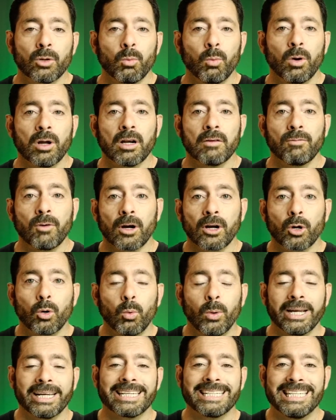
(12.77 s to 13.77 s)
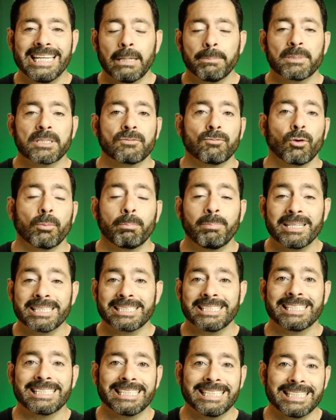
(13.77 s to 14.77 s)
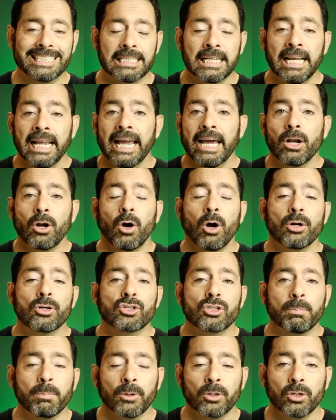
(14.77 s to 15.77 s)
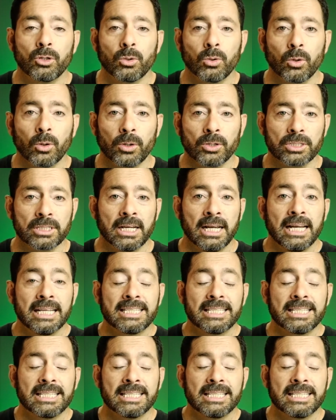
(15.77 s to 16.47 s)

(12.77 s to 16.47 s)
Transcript: one of our quick tips for businesses and entrepreneurs.